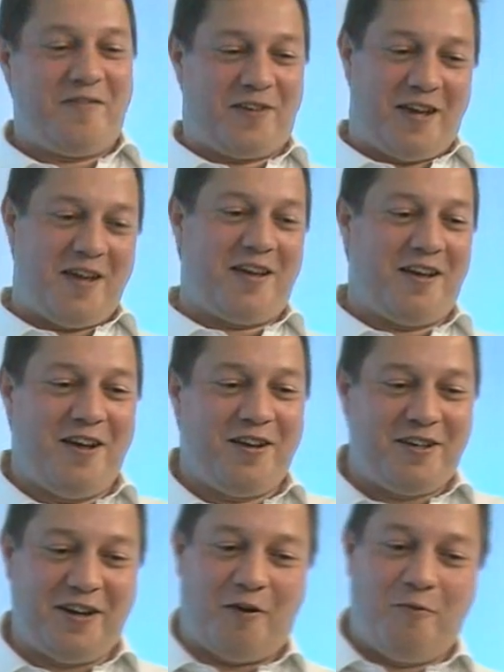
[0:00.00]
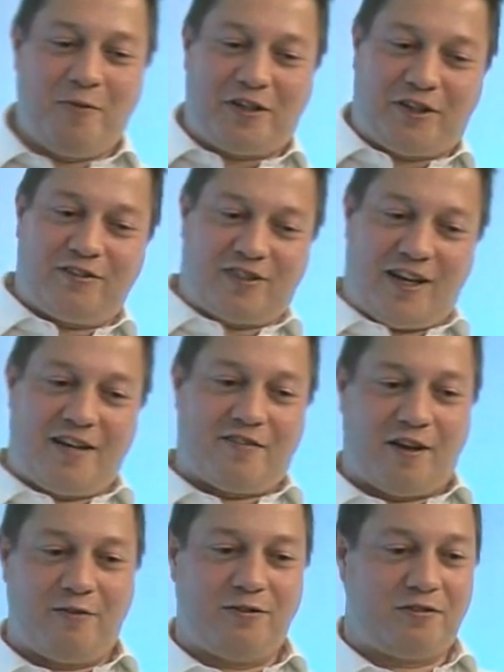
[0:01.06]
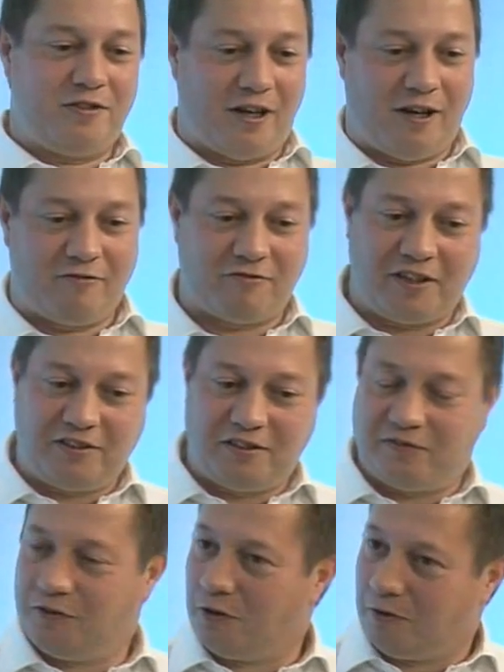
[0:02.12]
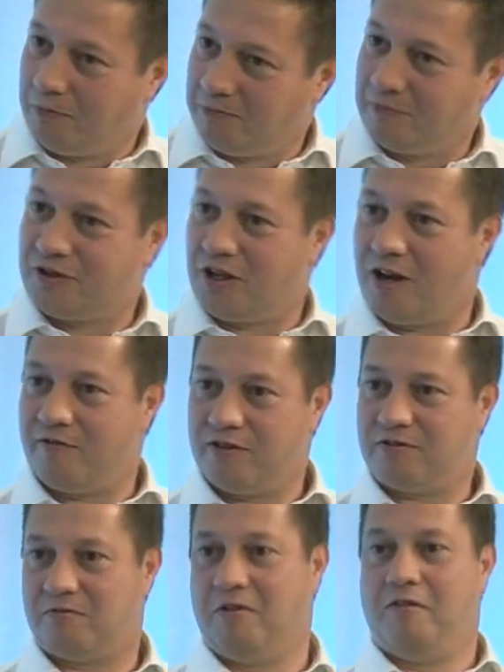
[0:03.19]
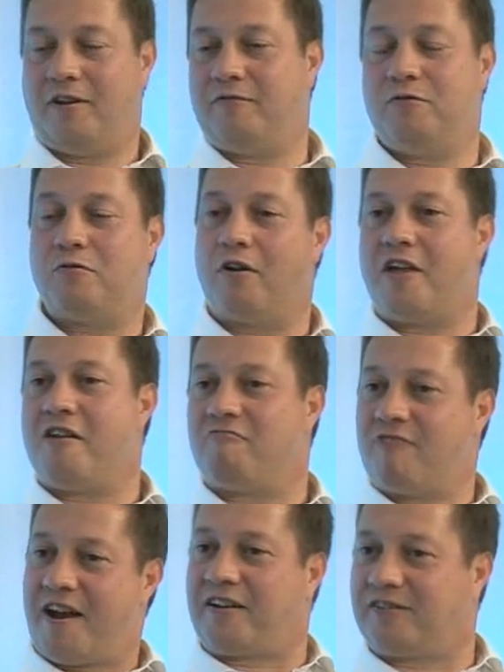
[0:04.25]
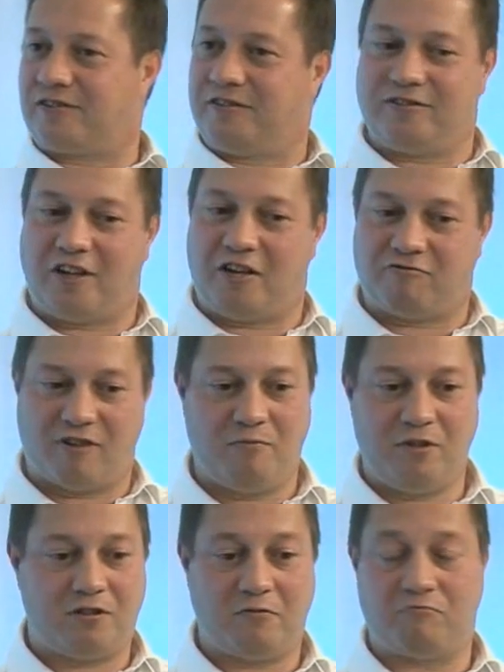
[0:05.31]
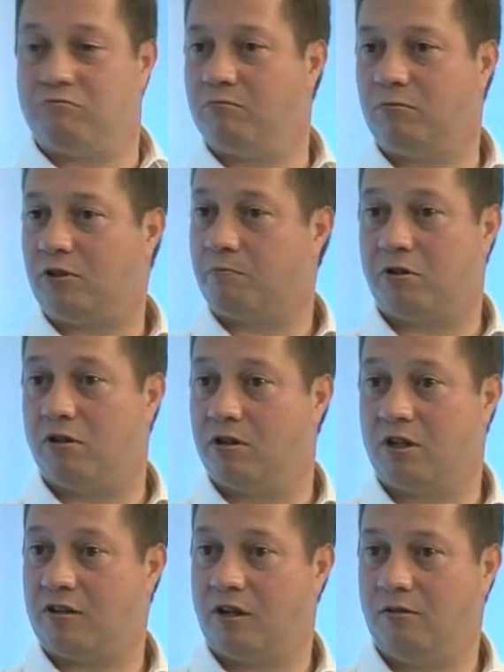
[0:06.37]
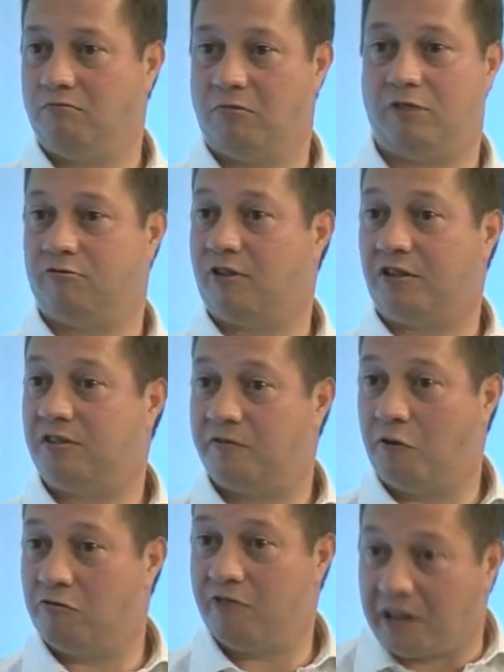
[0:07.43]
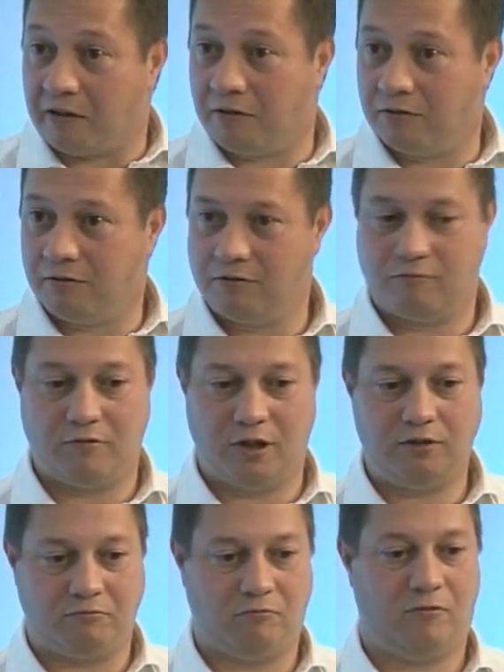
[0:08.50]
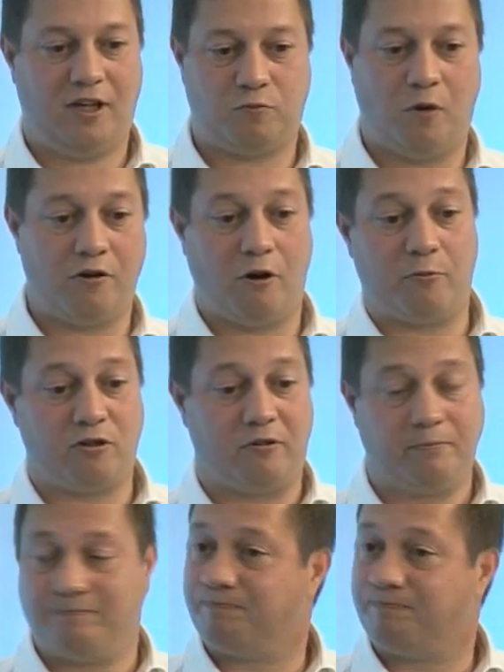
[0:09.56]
if we could take those, 184 servers. They've all got their racks, etc., and we could put another 184 in. Right? That's one option.